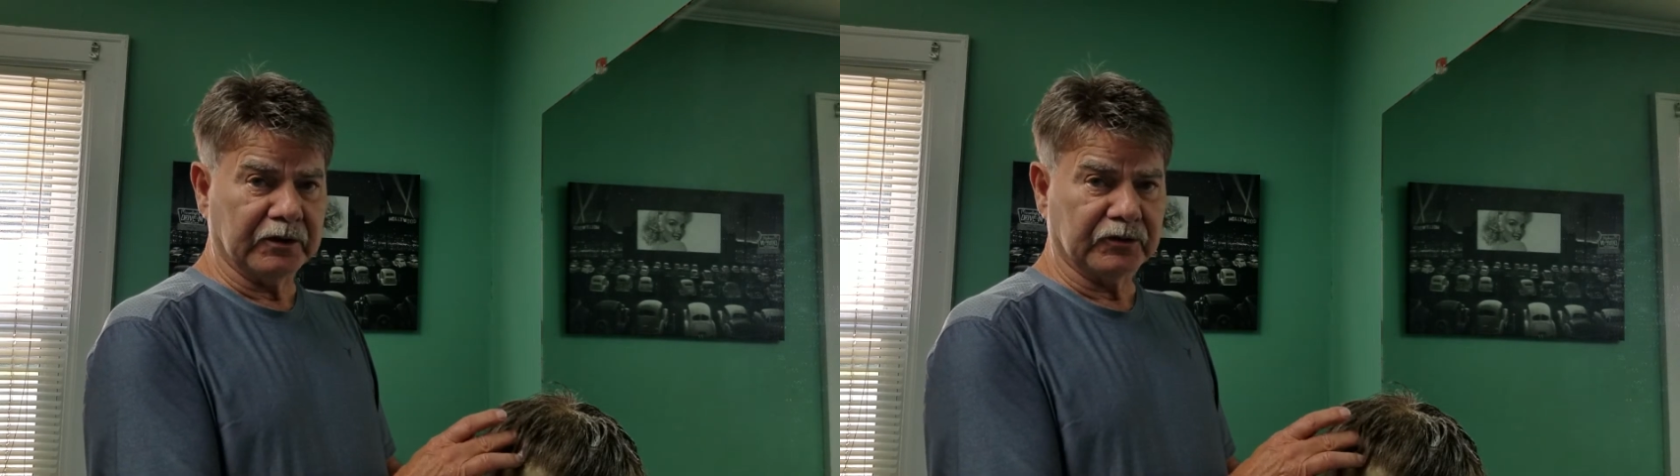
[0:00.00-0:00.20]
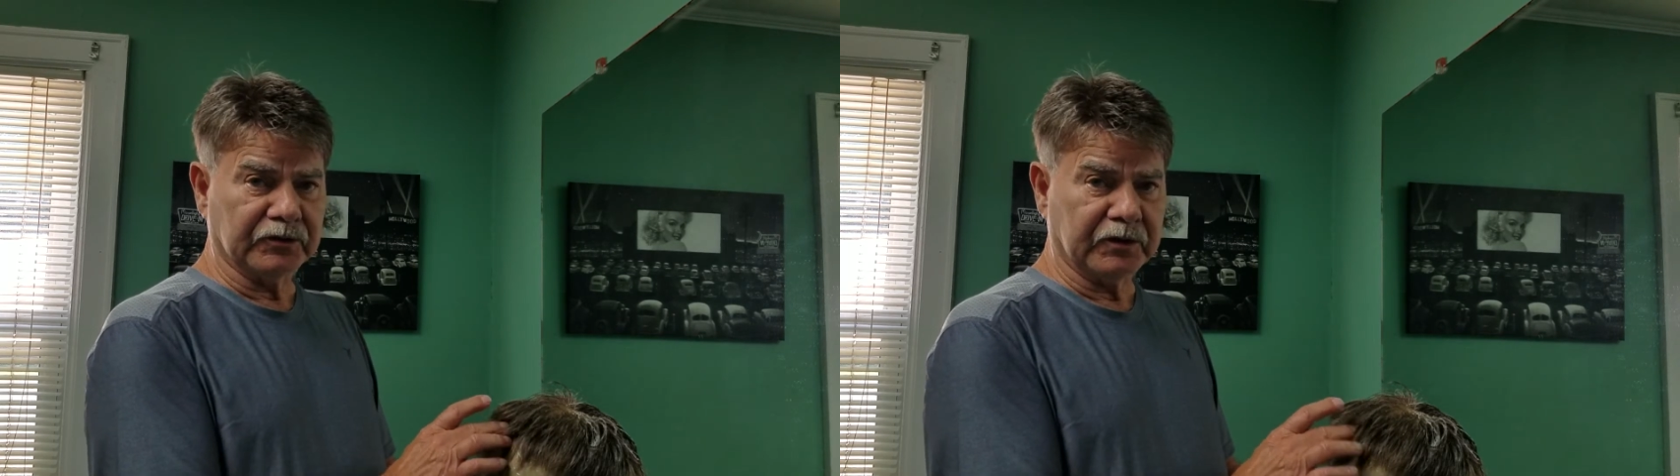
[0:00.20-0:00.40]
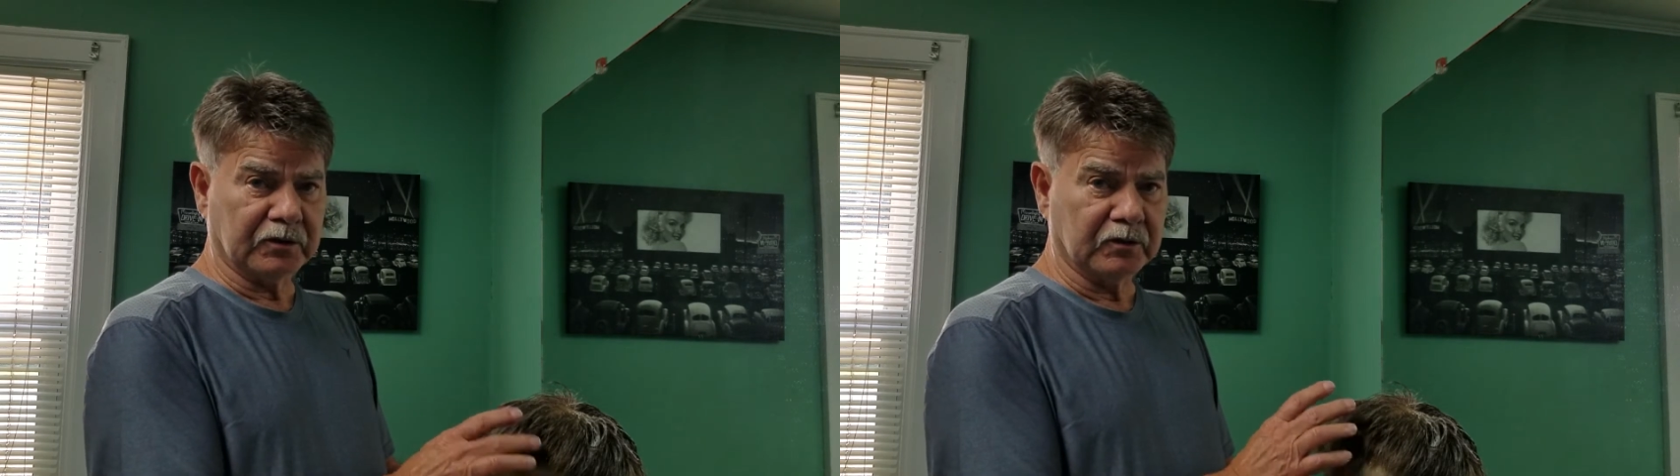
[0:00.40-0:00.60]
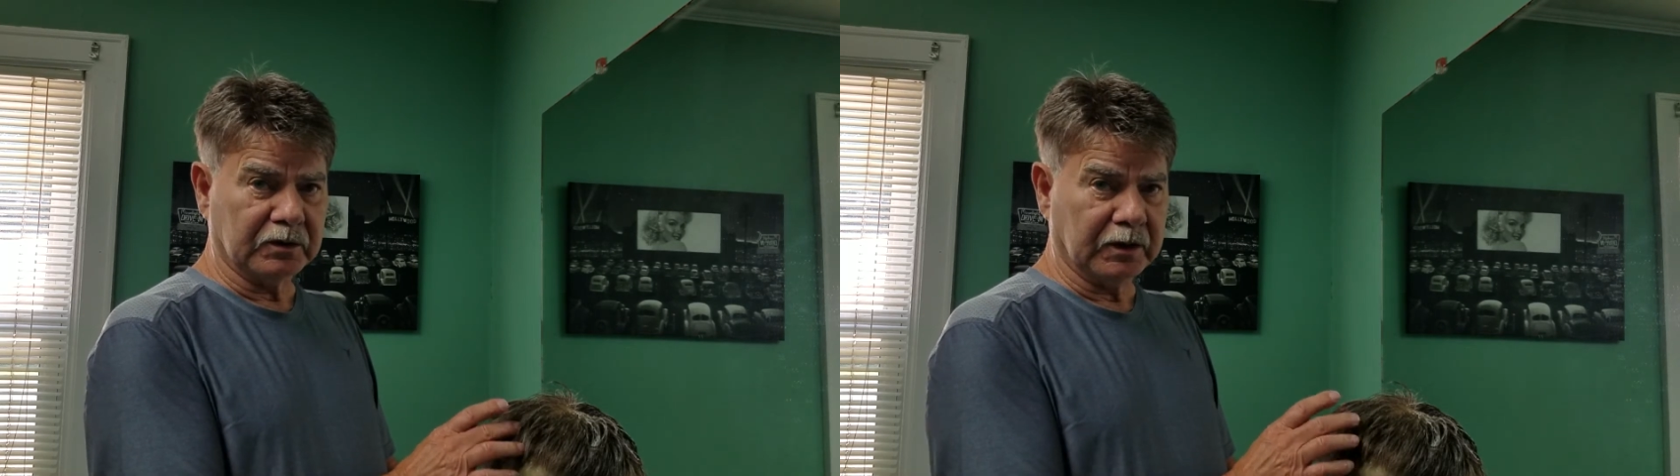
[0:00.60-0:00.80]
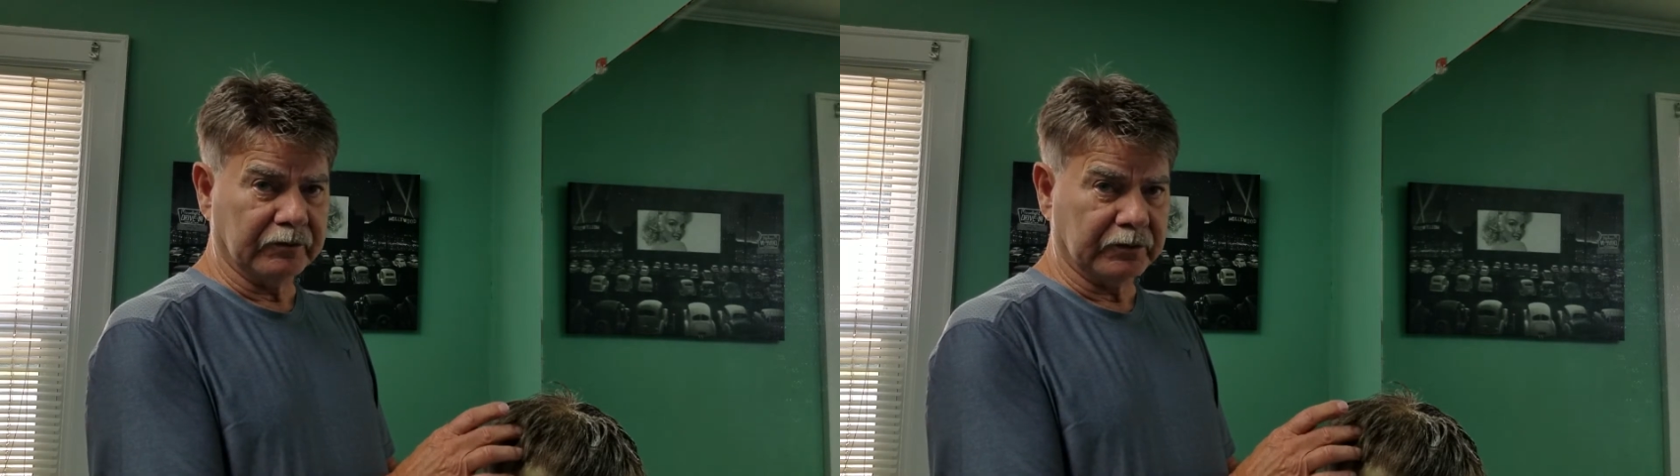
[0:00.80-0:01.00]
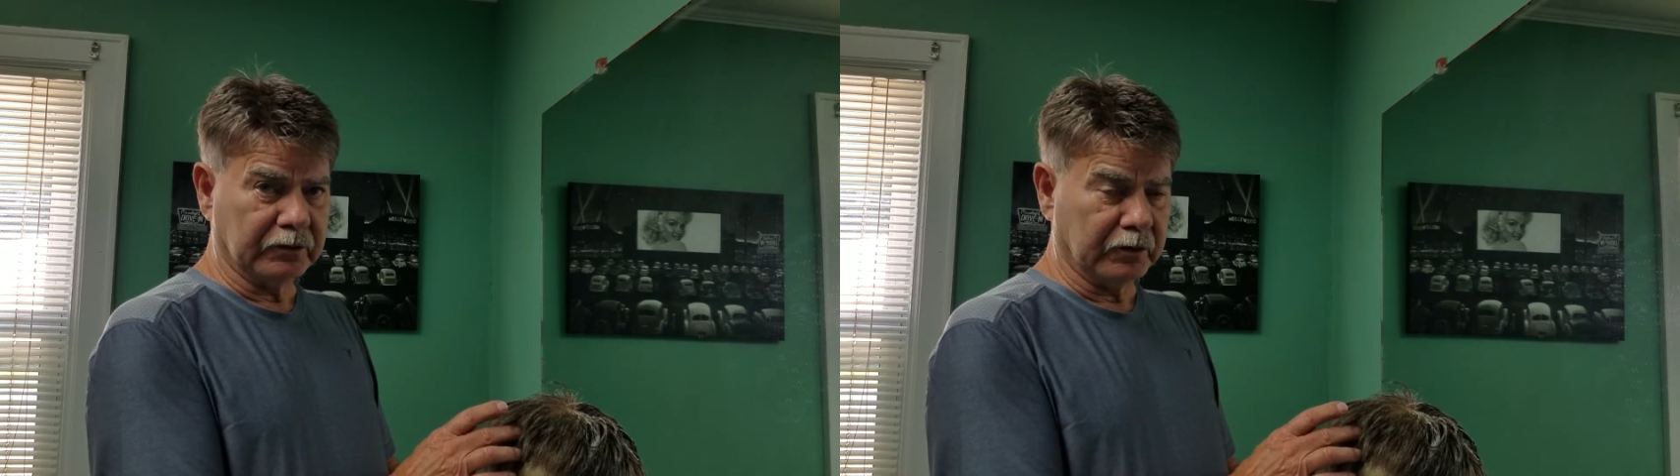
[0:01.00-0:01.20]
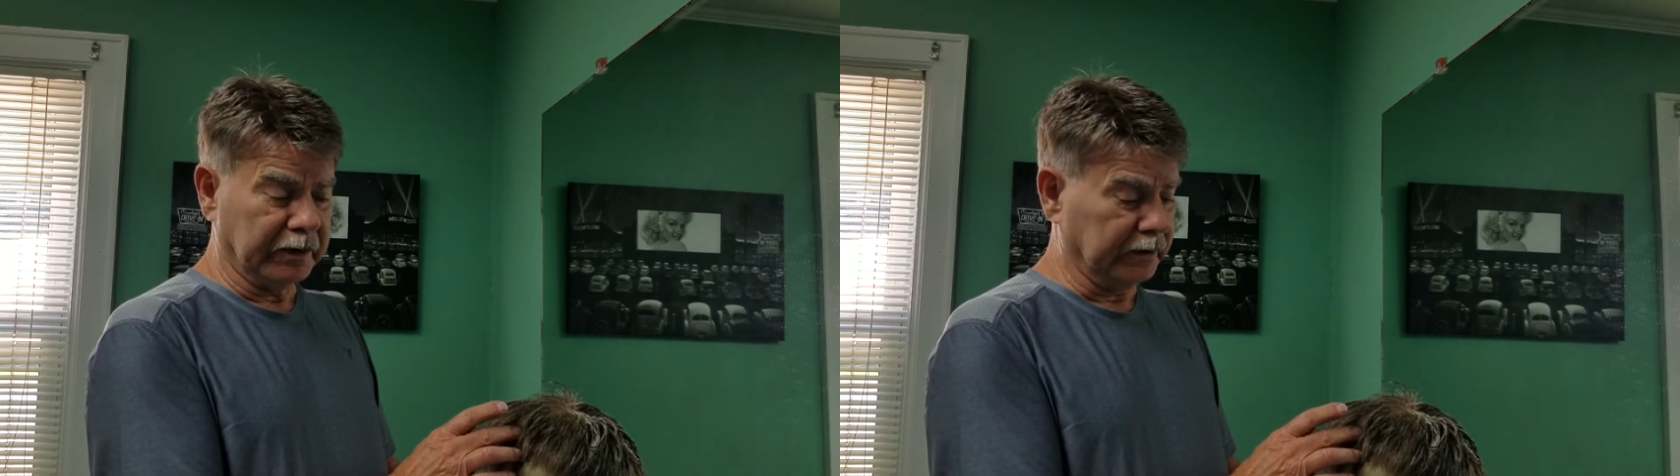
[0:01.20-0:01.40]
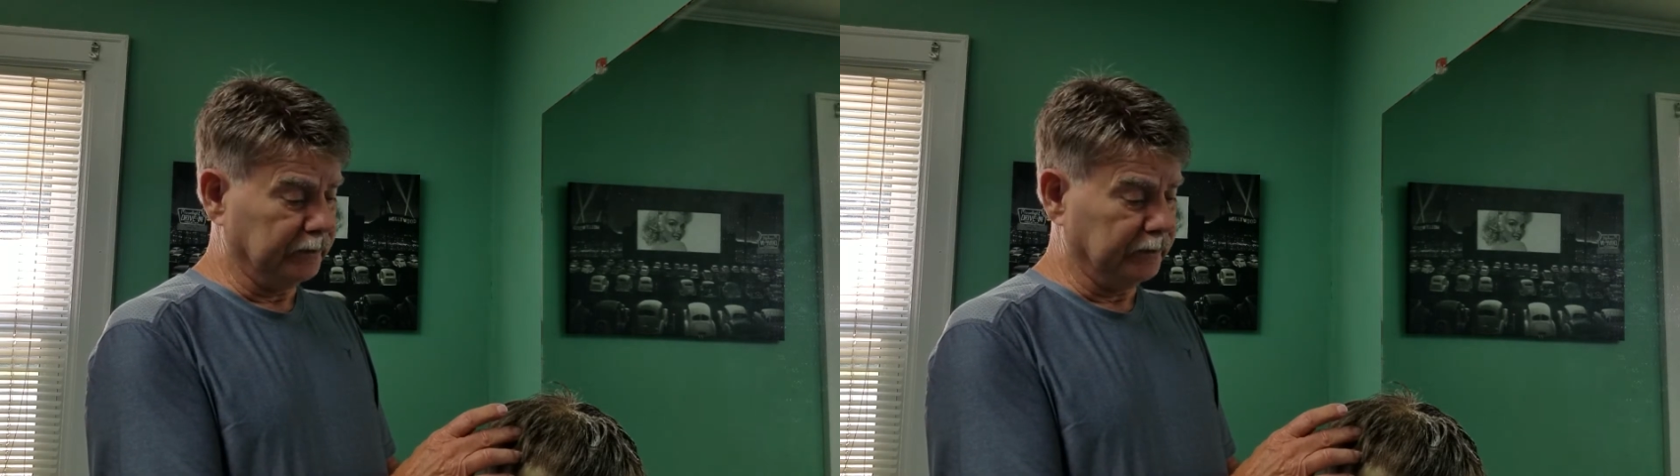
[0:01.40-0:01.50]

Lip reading: It's not going to cover the gray.